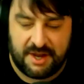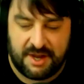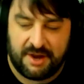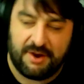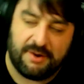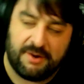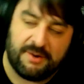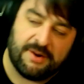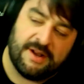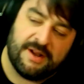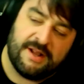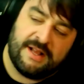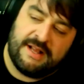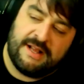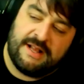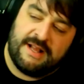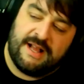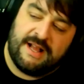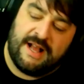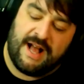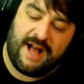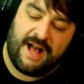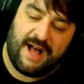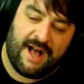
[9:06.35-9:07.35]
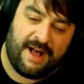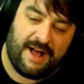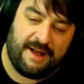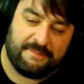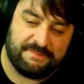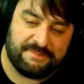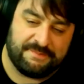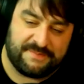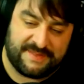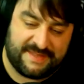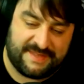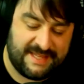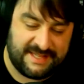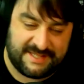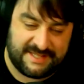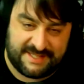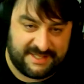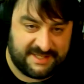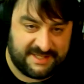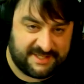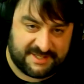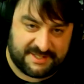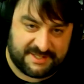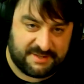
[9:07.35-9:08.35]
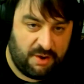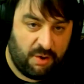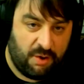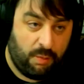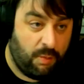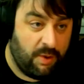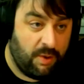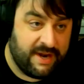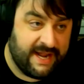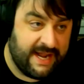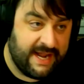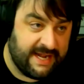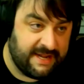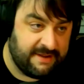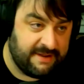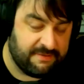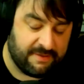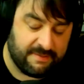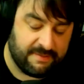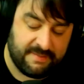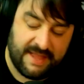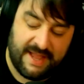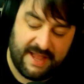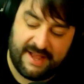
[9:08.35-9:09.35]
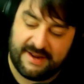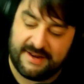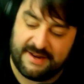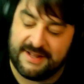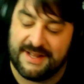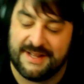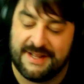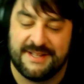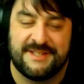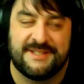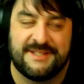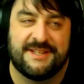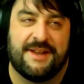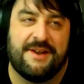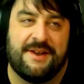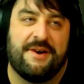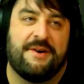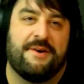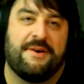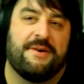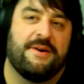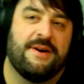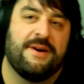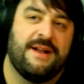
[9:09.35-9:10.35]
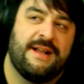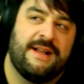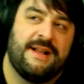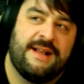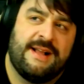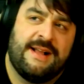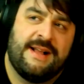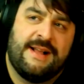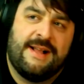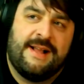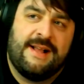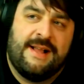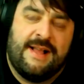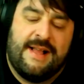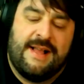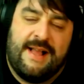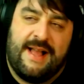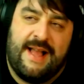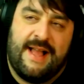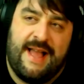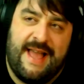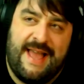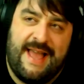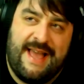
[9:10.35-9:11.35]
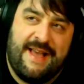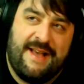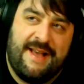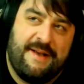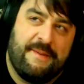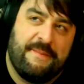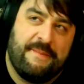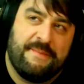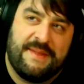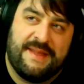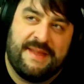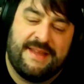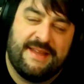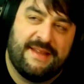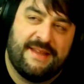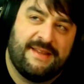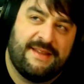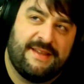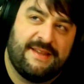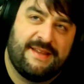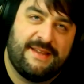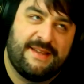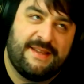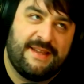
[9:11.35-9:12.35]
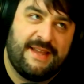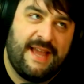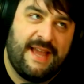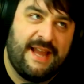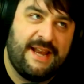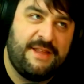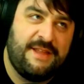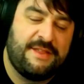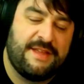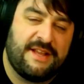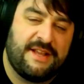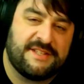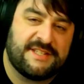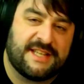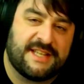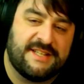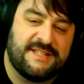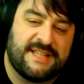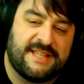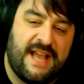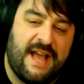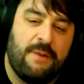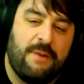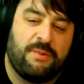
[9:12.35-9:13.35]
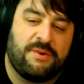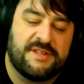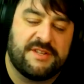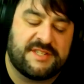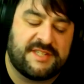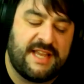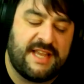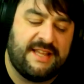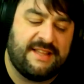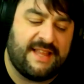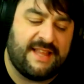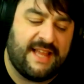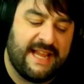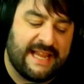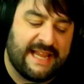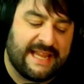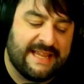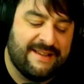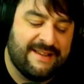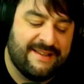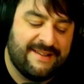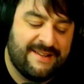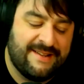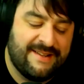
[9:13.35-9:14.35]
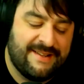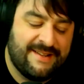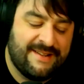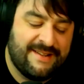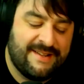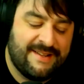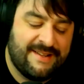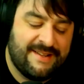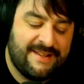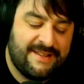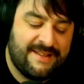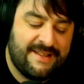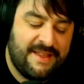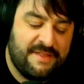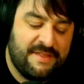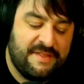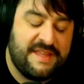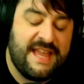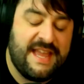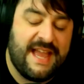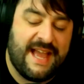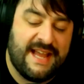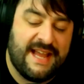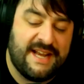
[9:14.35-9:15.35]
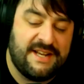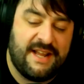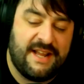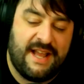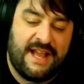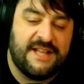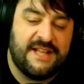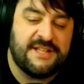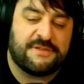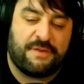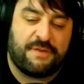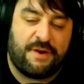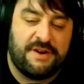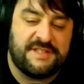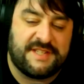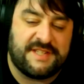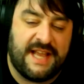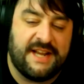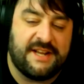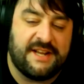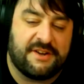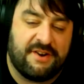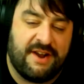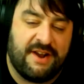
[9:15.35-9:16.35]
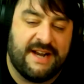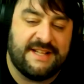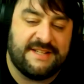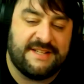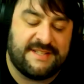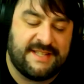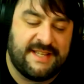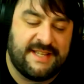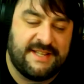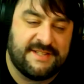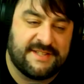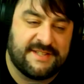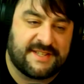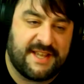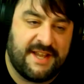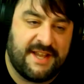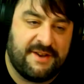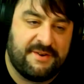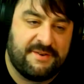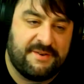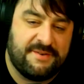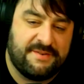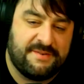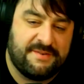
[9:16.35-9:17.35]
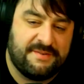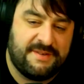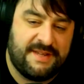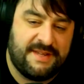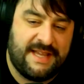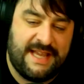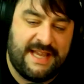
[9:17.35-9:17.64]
So this is a 180 from that. So anything else I can say? I will say like the end, as far as end credit scenes go,